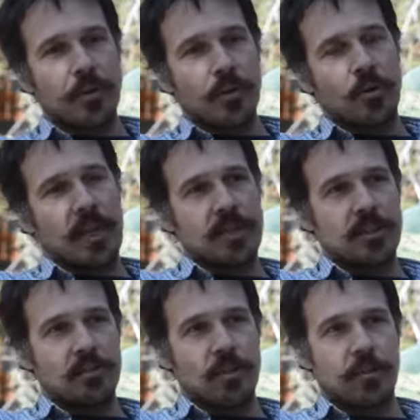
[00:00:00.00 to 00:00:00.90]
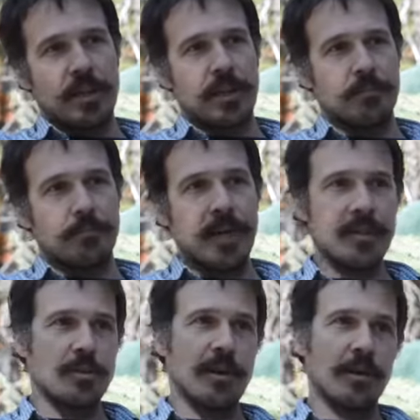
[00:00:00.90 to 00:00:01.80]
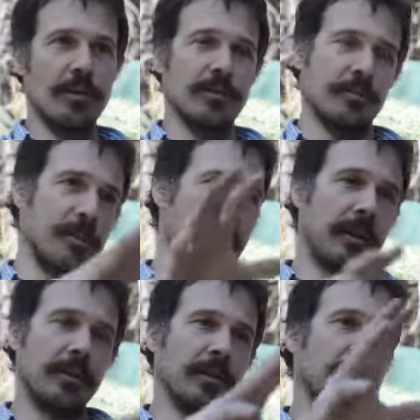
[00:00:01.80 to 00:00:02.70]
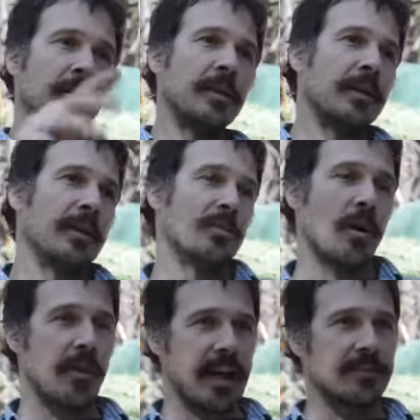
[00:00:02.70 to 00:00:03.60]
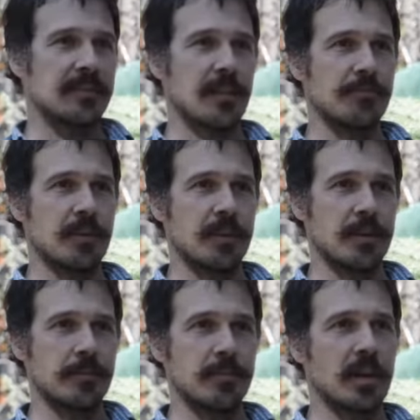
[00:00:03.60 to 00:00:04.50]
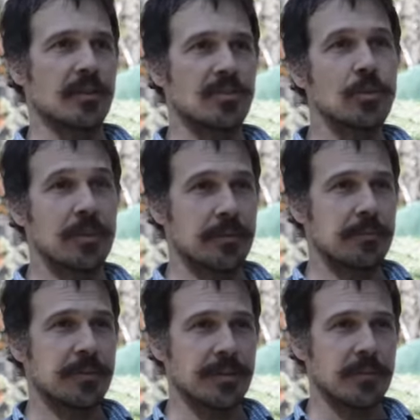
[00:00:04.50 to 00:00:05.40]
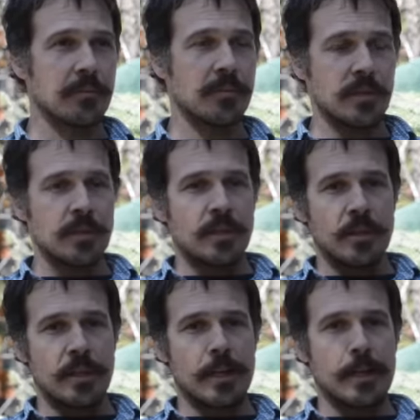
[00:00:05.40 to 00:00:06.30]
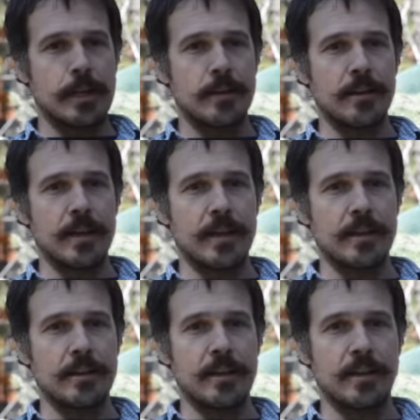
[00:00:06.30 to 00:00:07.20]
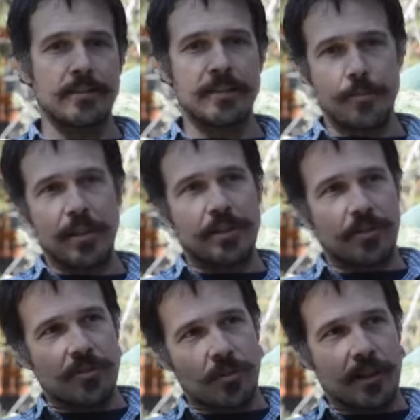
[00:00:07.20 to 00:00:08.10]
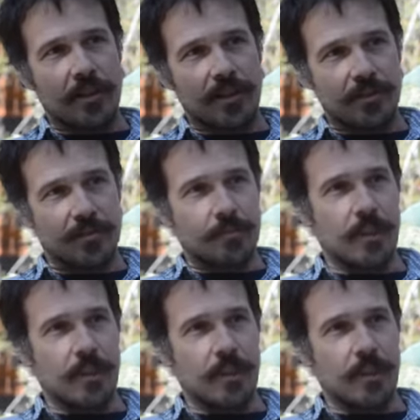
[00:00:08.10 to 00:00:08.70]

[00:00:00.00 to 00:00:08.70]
location where we can age the barrels and bottle and do all that stuff on a sewer system, and separate those two entities.